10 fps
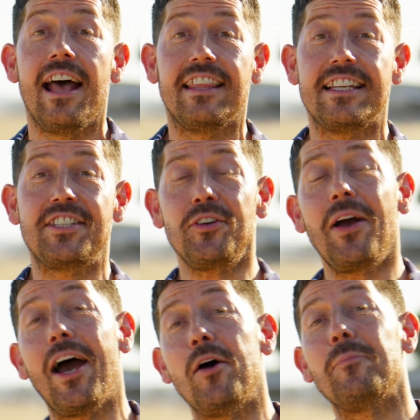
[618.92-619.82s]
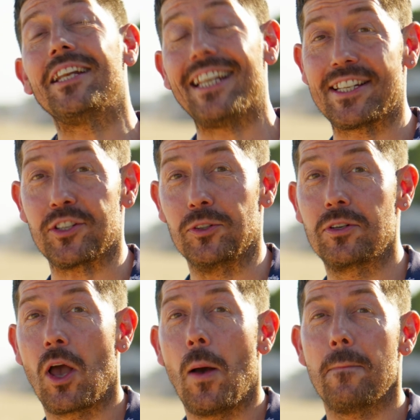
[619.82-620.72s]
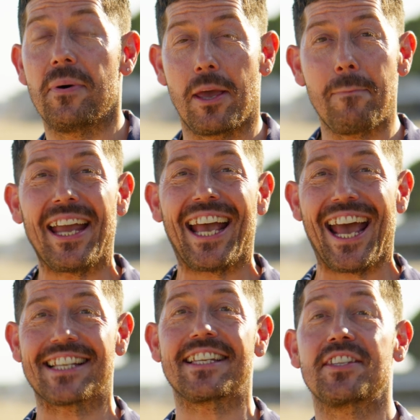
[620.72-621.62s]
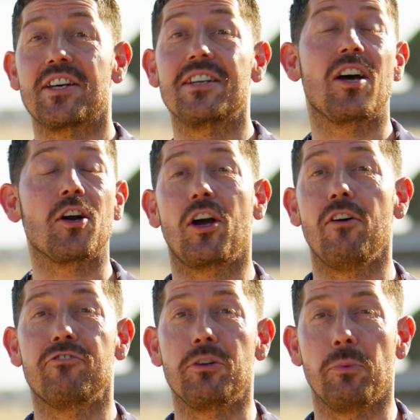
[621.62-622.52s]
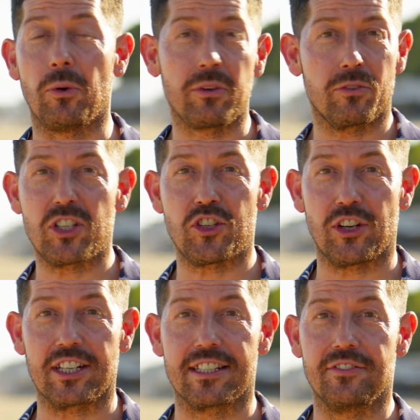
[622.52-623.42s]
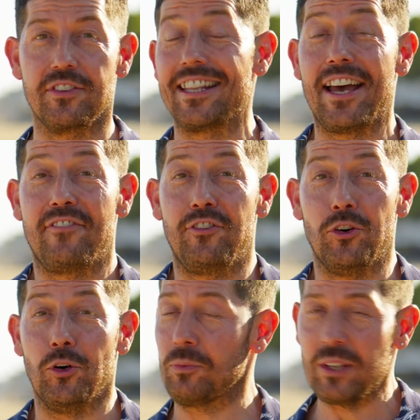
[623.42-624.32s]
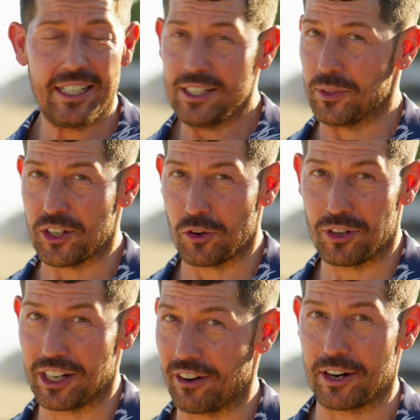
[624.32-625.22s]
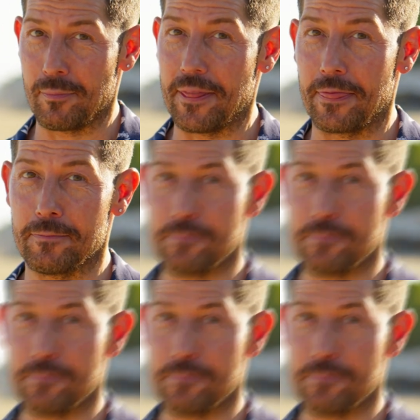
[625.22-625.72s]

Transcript: These do help a little, but they make exercise uncomfortable and restricted, and therefore we don't really recommend them.